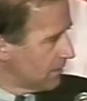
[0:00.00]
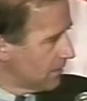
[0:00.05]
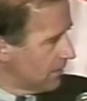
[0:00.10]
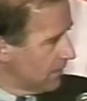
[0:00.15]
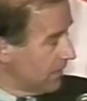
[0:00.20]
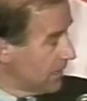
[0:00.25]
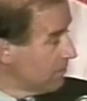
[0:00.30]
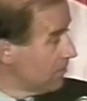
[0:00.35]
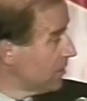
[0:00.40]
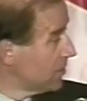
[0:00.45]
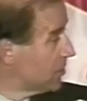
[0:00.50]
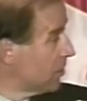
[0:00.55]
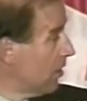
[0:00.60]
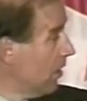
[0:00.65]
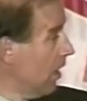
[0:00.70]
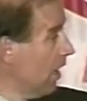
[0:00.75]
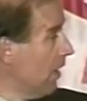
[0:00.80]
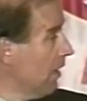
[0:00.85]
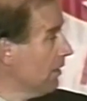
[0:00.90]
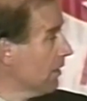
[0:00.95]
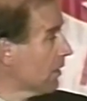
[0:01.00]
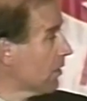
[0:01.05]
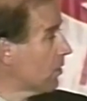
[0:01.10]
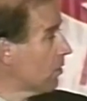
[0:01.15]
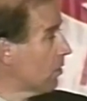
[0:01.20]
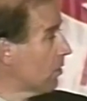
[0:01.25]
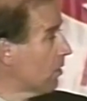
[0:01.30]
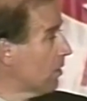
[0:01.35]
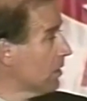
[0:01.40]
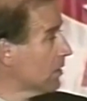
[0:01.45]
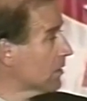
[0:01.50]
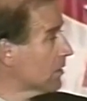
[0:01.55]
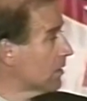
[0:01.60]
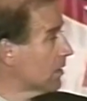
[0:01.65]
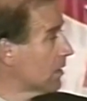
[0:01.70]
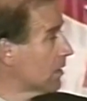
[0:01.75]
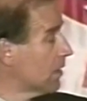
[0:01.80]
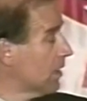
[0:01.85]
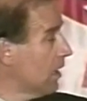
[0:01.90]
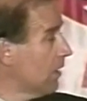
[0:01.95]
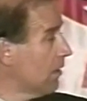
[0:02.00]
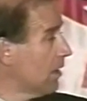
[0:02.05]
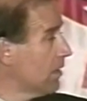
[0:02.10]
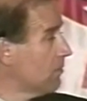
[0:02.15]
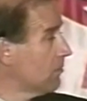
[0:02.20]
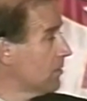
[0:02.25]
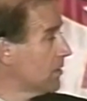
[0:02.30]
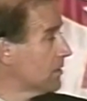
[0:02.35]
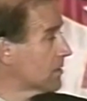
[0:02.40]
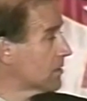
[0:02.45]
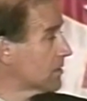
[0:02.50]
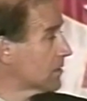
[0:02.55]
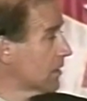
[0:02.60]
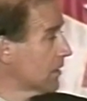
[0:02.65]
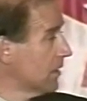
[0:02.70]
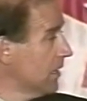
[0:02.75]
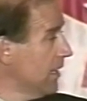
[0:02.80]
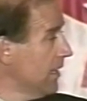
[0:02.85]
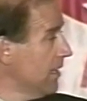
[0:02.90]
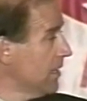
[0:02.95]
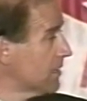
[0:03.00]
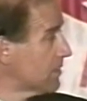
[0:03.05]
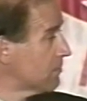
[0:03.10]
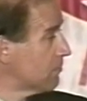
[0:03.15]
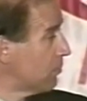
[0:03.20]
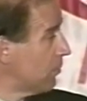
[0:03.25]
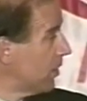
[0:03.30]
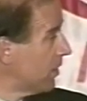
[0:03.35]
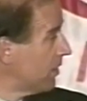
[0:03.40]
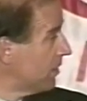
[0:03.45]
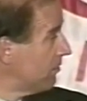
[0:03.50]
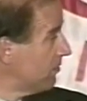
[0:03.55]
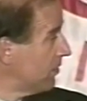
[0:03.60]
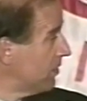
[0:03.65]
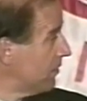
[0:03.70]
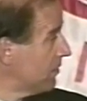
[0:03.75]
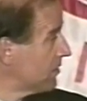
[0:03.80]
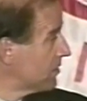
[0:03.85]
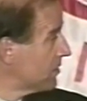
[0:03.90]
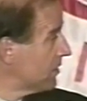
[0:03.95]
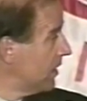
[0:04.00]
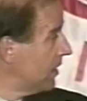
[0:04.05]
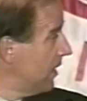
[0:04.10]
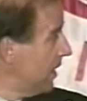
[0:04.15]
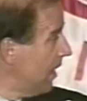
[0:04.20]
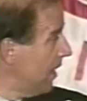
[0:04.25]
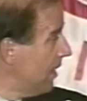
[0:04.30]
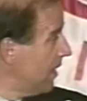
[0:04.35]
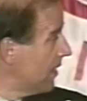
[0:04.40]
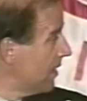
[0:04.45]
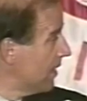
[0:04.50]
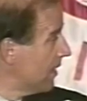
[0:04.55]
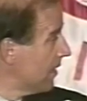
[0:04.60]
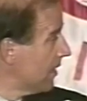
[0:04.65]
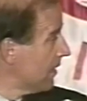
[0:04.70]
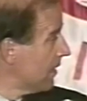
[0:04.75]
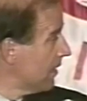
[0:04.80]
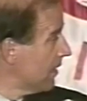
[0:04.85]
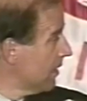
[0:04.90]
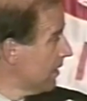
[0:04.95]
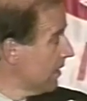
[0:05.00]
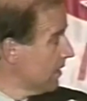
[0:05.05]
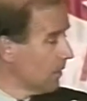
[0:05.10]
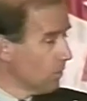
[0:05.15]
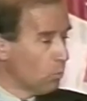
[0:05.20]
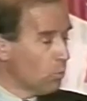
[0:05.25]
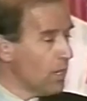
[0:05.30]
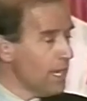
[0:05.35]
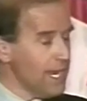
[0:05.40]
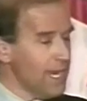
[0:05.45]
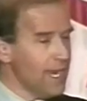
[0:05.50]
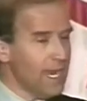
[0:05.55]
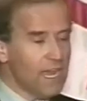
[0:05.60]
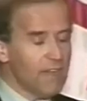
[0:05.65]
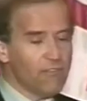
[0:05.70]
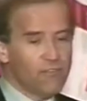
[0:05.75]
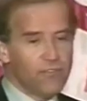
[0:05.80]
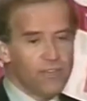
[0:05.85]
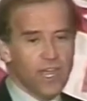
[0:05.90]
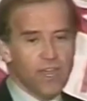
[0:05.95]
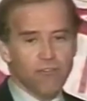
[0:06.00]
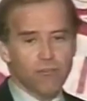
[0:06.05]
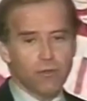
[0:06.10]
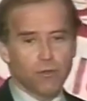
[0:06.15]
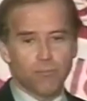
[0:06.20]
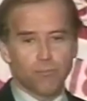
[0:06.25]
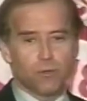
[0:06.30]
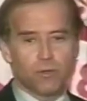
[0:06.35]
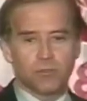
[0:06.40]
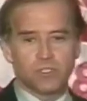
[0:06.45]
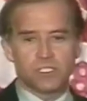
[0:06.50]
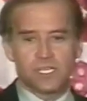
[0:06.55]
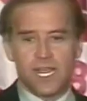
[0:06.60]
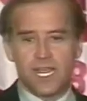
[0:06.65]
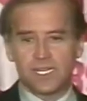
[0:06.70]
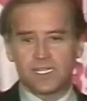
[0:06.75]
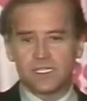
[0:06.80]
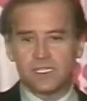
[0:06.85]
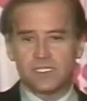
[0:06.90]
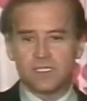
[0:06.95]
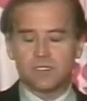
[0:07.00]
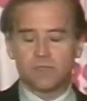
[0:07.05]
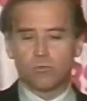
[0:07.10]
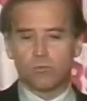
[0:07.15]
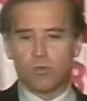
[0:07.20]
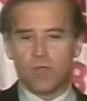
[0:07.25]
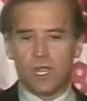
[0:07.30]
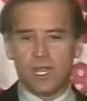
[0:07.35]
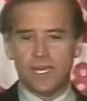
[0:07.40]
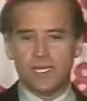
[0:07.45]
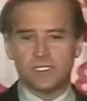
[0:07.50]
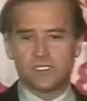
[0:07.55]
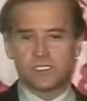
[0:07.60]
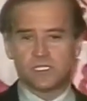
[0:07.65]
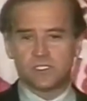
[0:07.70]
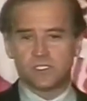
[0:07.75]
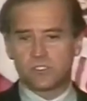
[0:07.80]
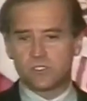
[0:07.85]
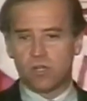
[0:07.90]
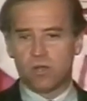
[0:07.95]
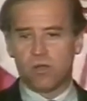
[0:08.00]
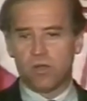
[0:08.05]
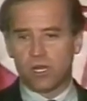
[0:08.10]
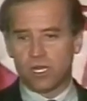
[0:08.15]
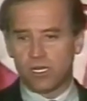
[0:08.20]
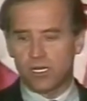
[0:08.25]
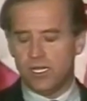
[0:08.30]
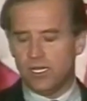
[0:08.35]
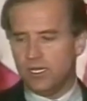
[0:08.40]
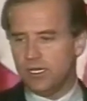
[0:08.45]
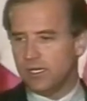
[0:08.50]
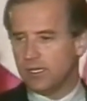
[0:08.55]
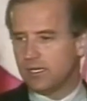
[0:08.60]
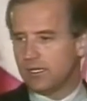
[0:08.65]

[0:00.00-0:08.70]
And a majority of the court, concurring with Scalia's point of view, said, hey, we have never protected the rights historically